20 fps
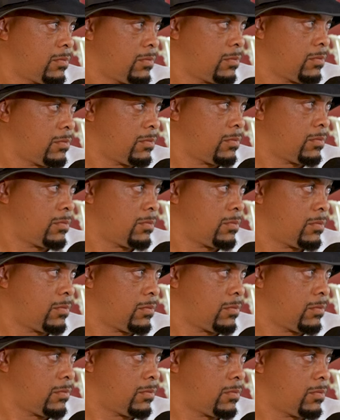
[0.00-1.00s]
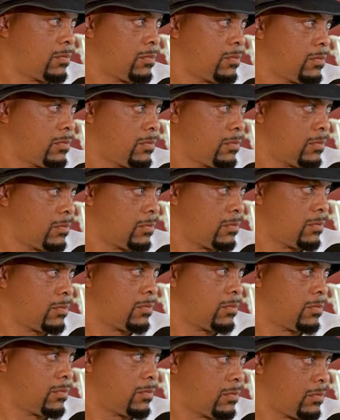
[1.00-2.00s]

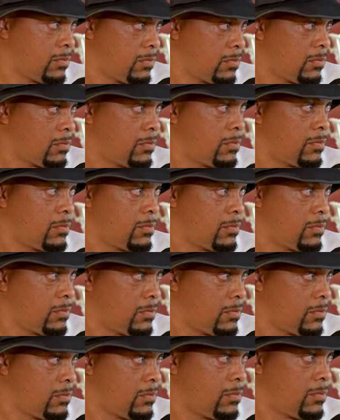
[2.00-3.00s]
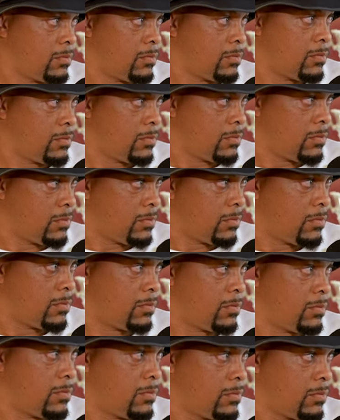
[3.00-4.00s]

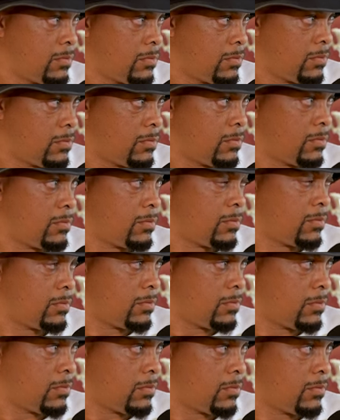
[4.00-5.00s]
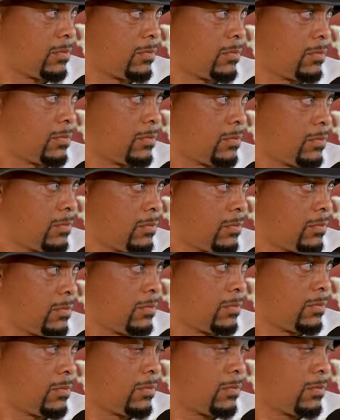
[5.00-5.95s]
[no speech]